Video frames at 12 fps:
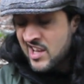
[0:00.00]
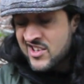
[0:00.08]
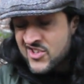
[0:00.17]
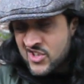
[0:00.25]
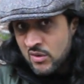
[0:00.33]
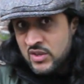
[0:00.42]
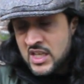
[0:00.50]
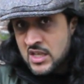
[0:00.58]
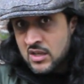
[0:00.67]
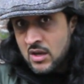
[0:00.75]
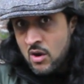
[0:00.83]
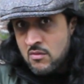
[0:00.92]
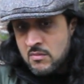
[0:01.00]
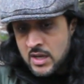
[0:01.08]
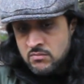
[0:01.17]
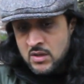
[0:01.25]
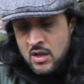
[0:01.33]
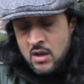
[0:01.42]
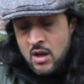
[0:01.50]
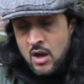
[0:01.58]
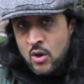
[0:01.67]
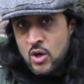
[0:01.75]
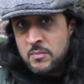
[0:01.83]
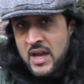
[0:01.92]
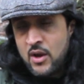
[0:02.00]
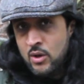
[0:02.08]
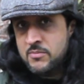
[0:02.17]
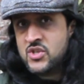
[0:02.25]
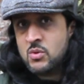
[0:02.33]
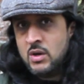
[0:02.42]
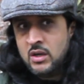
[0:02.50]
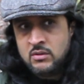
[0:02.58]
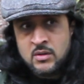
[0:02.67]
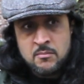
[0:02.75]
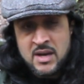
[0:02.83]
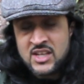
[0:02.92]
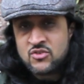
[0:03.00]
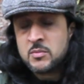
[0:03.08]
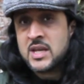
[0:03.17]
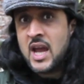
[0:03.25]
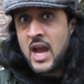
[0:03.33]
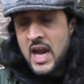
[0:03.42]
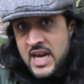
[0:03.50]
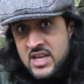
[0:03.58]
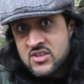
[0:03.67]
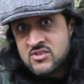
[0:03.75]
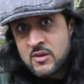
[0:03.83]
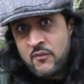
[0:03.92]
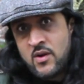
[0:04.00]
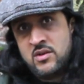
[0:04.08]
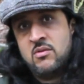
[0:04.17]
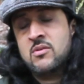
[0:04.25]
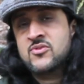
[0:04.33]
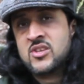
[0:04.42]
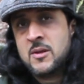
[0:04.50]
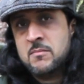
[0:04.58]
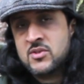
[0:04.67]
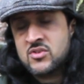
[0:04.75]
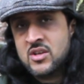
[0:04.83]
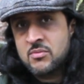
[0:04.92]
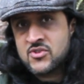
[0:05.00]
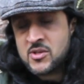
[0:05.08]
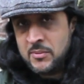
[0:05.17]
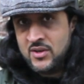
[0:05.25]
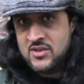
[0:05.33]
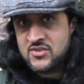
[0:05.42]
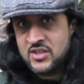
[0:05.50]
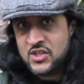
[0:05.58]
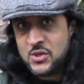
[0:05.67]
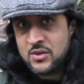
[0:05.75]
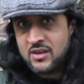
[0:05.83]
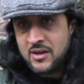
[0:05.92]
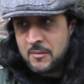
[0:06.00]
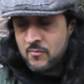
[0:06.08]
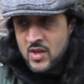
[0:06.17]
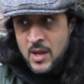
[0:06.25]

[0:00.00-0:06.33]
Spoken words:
So there you go, man. I hope that helps you out. Man, it took me ages to find oilskin material suppliers in the UK.